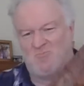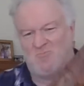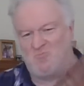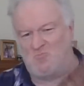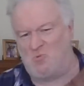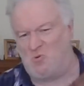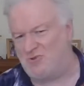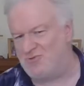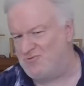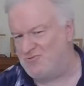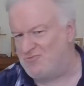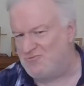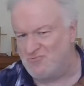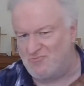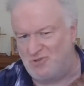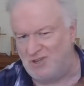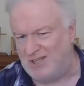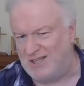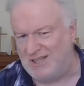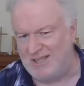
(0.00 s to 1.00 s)
wasn't
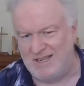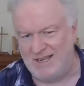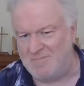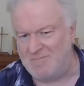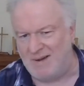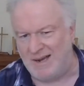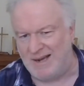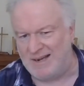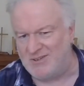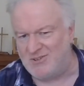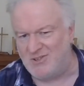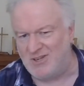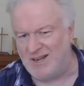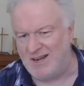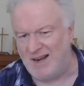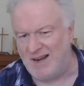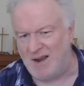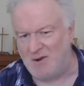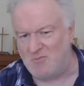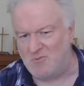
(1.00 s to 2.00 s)
really
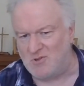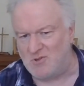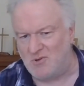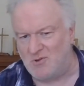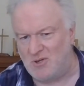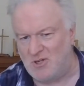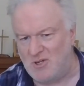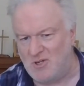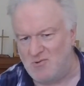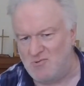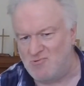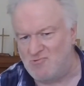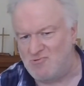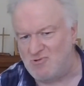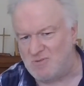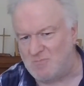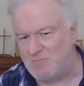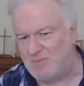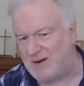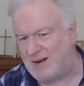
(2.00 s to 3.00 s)
imagining I was going to use
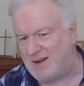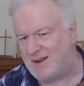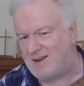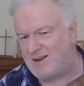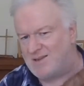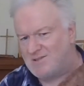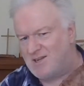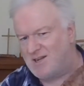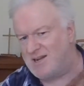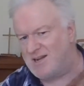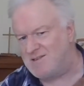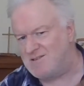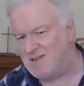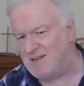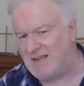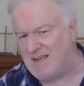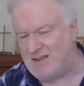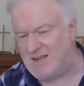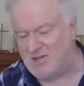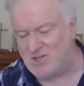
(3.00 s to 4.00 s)
a brick as an
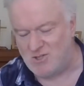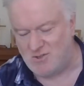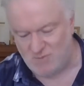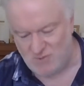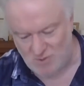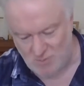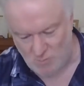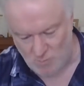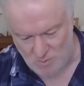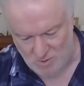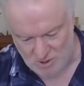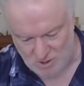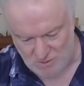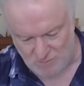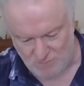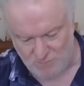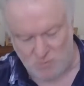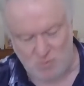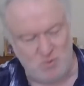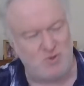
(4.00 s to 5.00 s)
indication of someone's
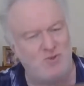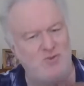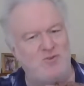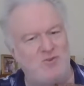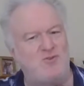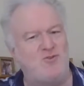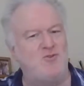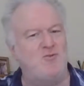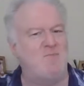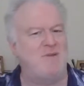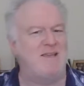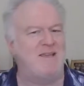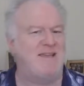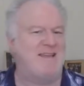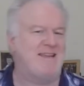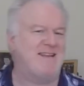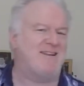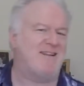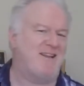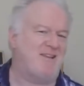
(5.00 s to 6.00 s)
devotion to me
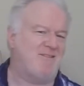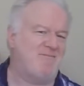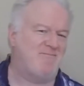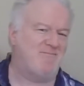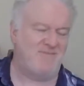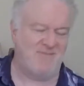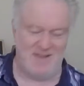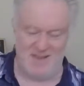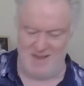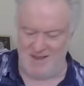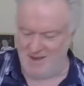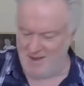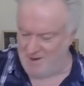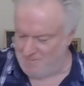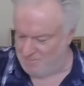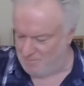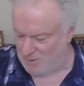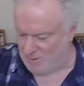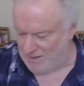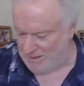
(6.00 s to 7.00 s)
in love.
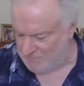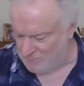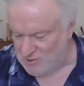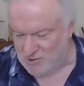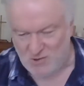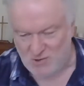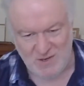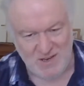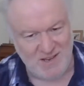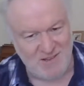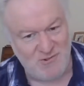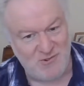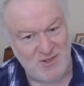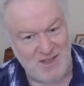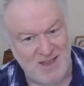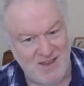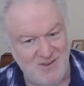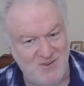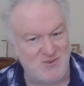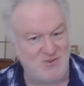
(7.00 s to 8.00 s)
But I'm just saying
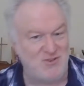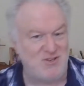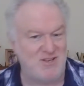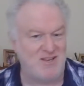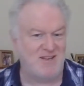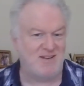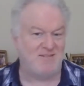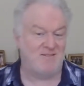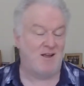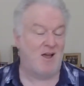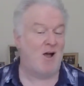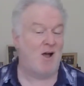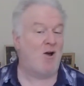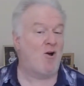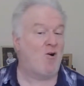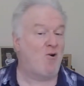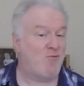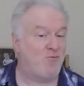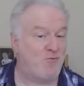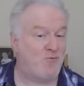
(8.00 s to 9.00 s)
thank you to Ian
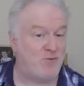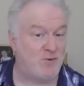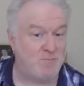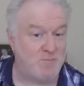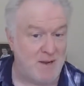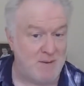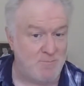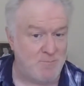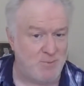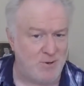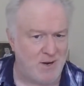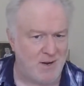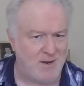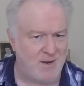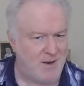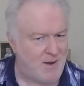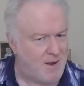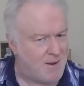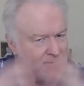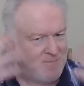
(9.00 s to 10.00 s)
for my
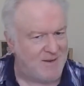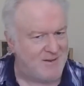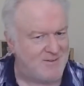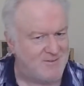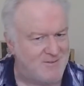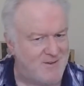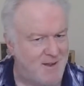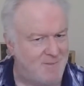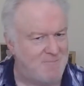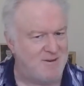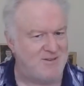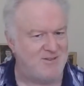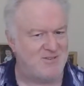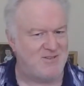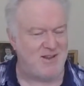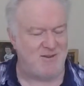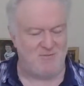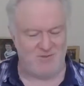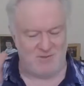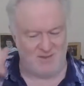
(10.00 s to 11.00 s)
brick amidst
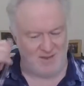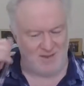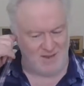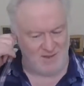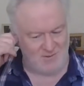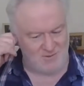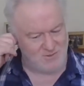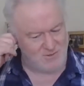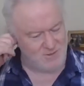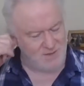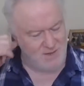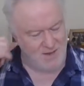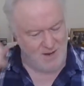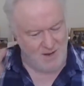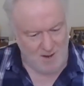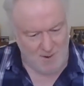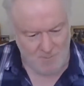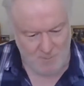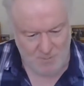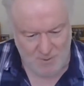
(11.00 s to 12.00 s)
everything else.
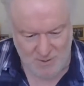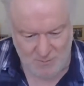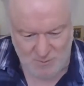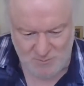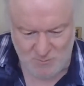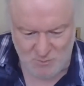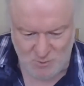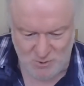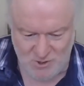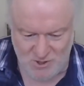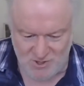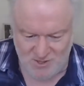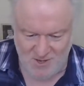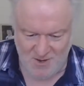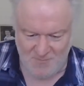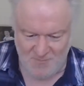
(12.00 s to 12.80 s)
But it was more just,